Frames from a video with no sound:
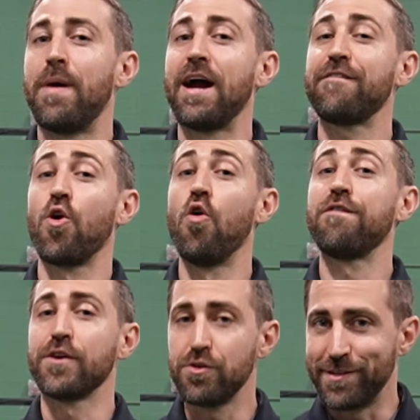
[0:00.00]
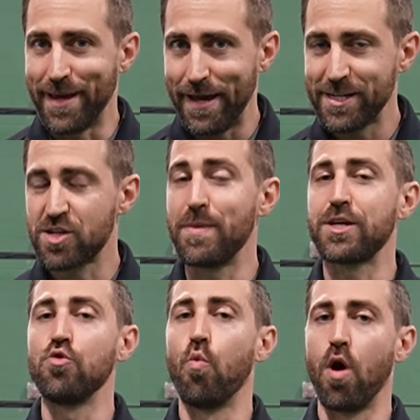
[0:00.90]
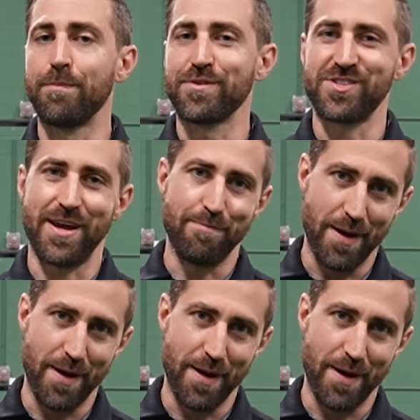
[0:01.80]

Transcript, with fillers: My goal for you today is to make you 1%